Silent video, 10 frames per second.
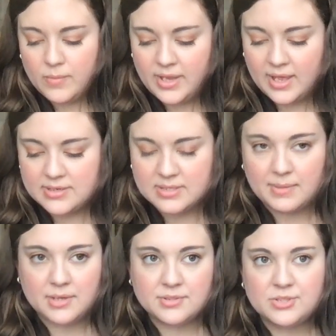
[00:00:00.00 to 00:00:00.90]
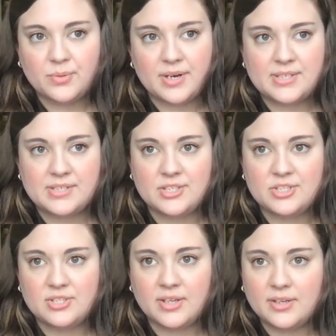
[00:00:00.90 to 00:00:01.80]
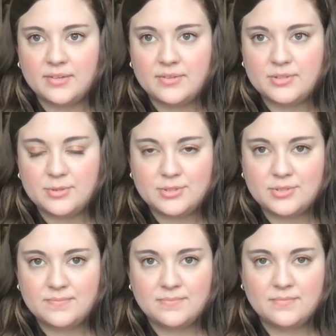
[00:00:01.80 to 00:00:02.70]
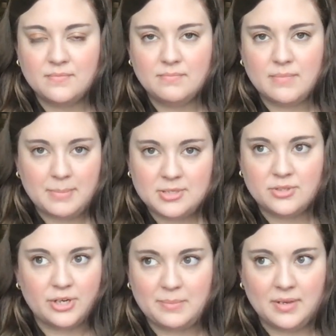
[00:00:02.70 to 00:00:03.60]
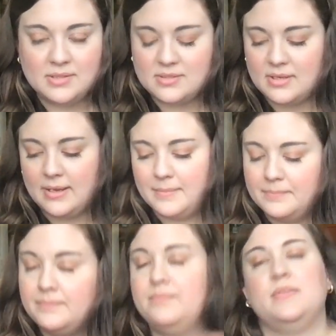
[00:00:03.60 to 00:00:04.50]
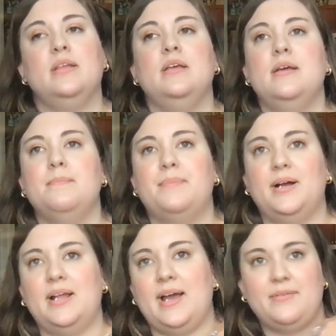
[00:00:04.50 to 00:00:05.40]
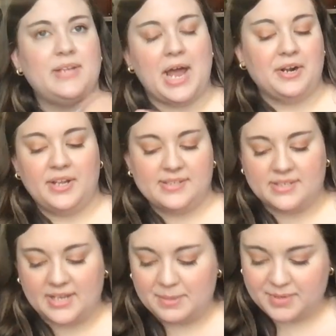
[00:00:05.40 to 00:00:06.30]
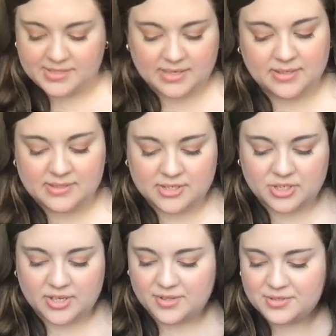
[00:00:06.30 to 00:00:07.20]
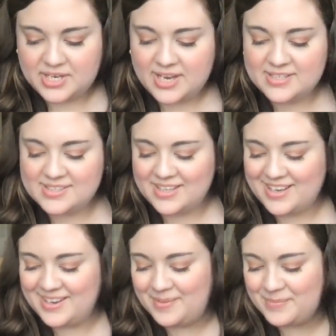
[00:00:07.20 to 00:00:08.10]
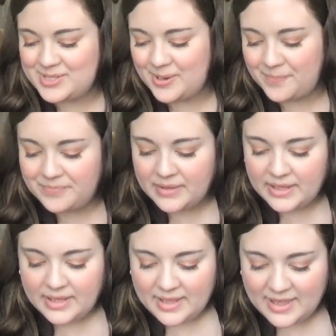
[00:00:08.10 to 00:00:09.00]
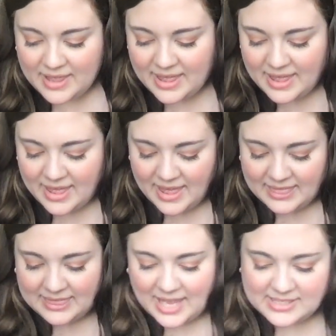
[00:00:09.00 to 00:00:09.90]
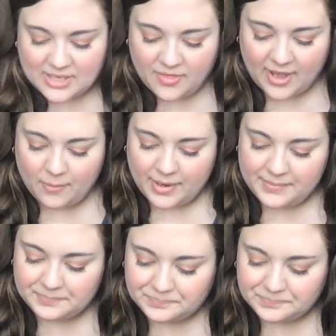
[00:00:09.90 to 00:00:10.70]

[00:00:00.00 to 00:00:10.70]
weekend in the mountains where I stitched like maybe 30 minutes. But I counted it as a day because I did stitch on it those days. So that is how that went.